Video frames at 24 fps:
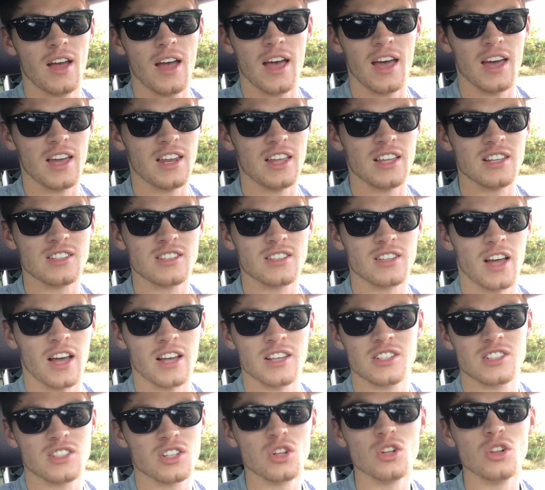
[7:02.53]
And
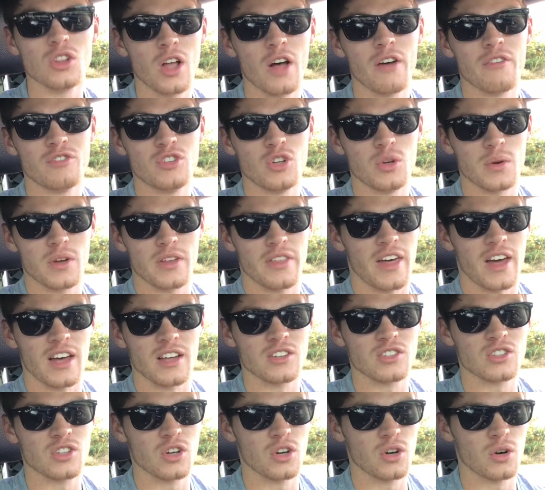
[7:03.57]
I still love doing
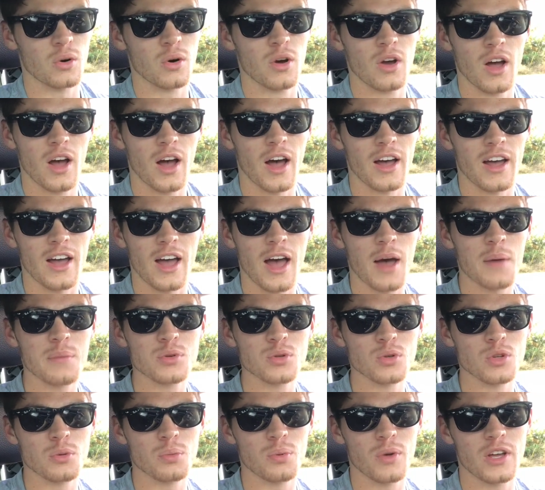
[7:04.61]
that. So I
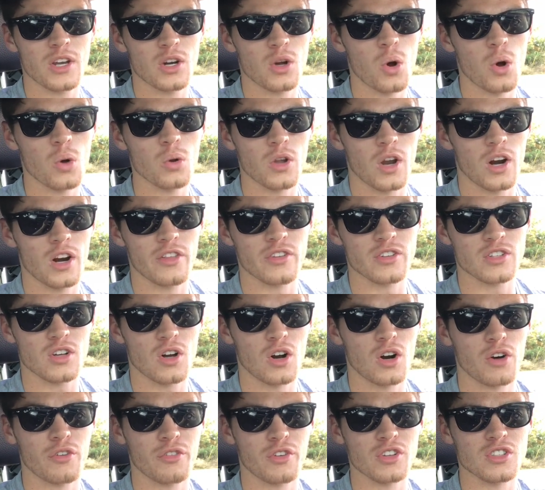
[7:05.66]
absolutely plan to hold on to this
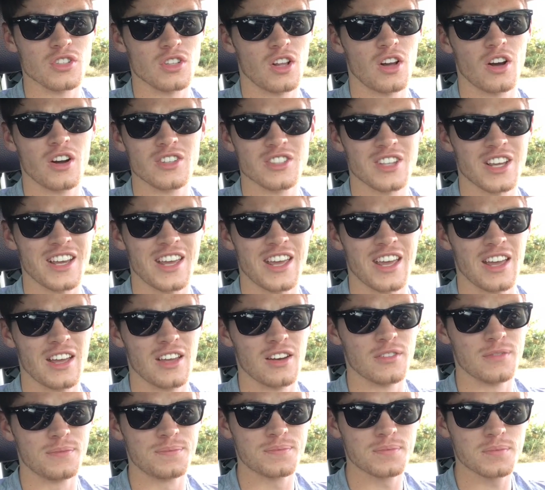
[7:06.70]
car for as long as I
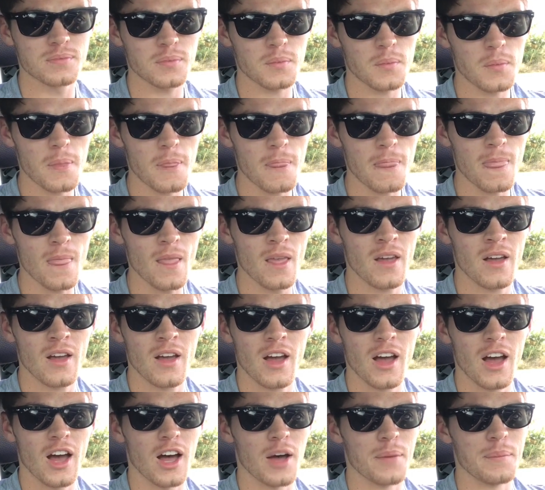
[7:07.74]
can.
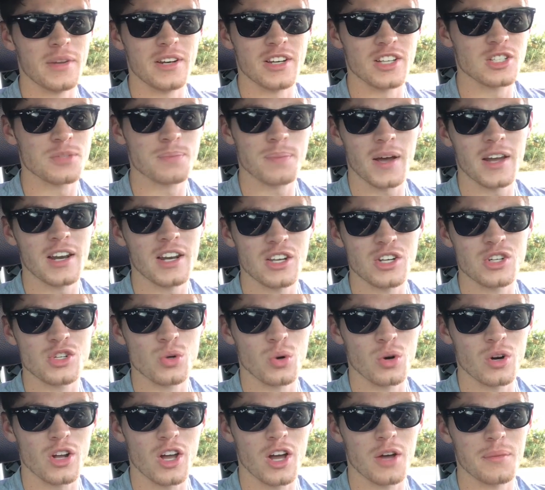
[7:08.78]
And despite its
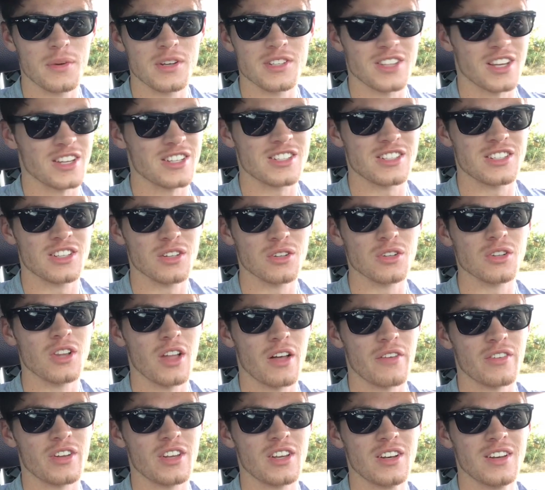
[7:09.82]
shortcomings, I still
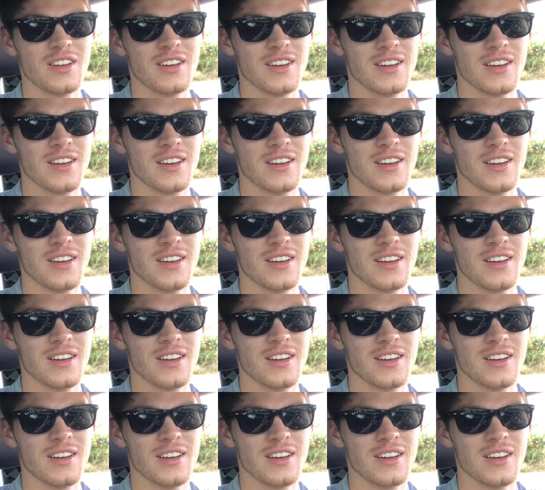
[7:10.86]
love it.